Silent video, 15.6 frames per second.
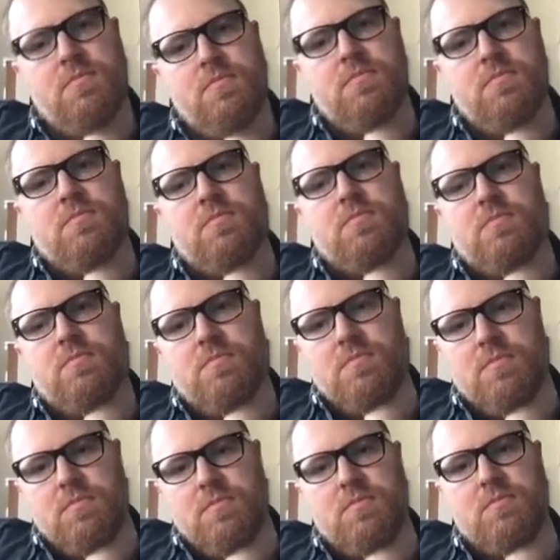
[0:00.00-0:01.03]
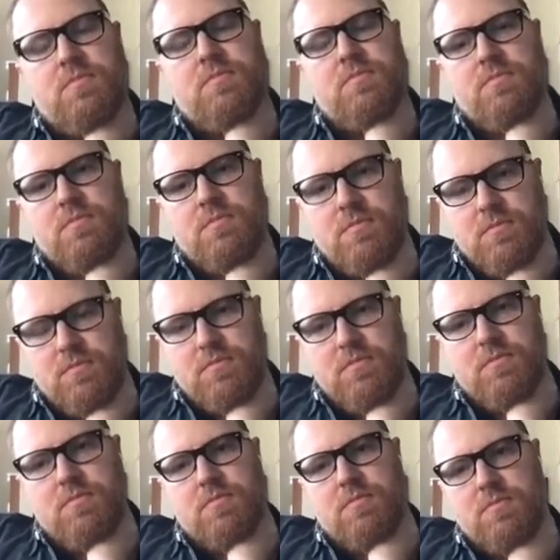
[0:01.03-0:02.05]

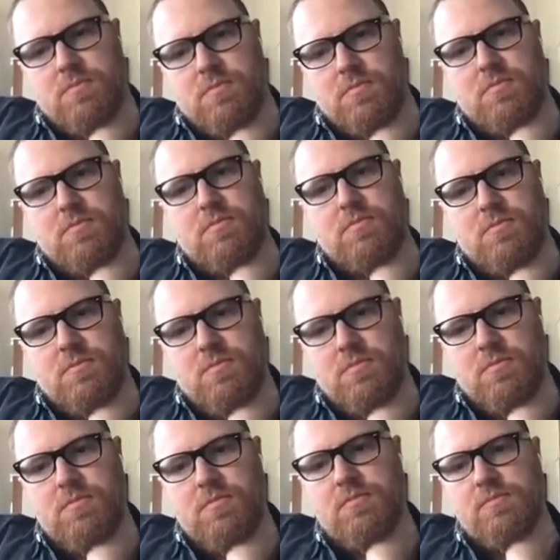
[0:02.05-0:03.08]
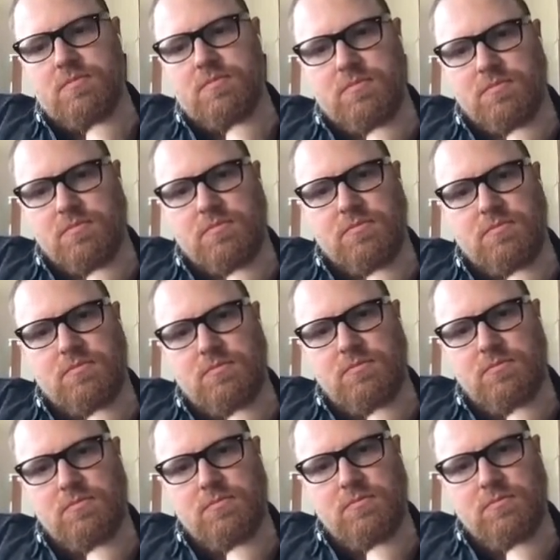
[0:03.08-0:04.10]

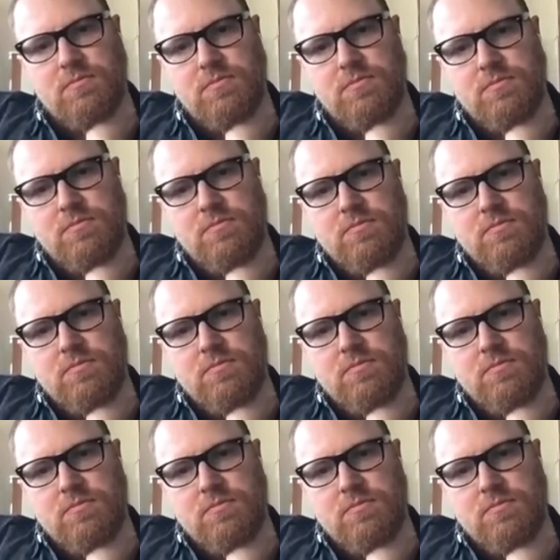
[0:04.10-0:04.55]
No words are spoken by the person on screen.